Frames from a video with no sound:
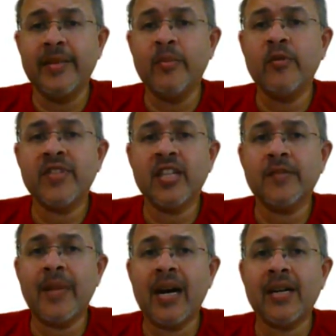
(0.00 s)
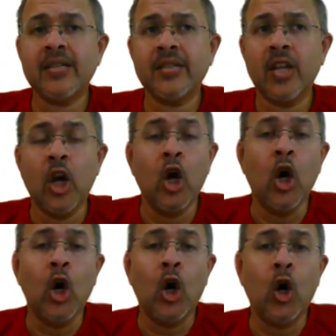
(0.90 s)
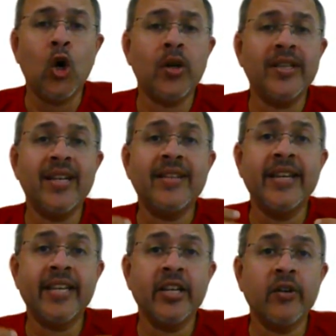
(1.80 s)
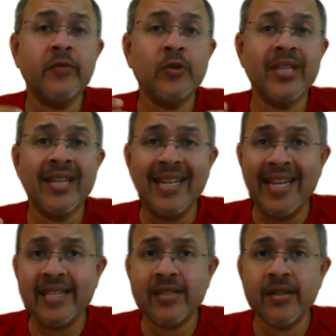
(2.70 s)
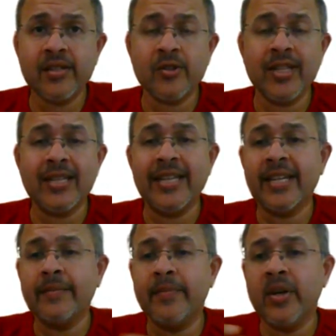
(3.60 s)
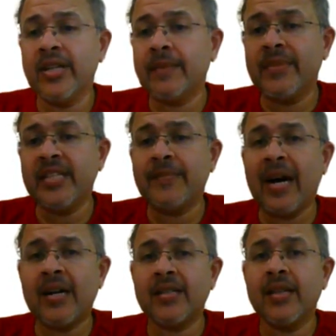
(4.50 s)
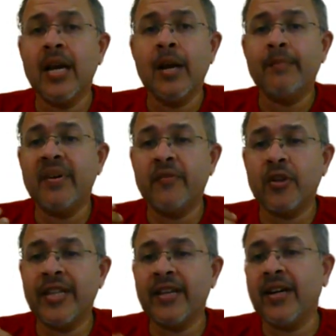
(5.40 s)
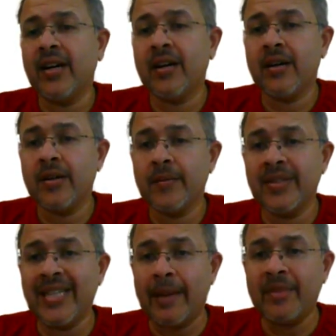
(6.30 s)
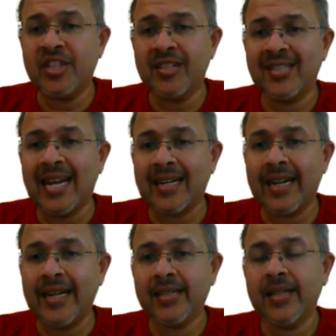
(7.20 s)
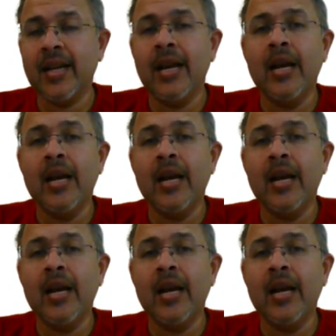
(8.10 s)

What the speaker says: remove such parts, or they're thinking of using lasers so that they can burn up these parts before they damage other satellites.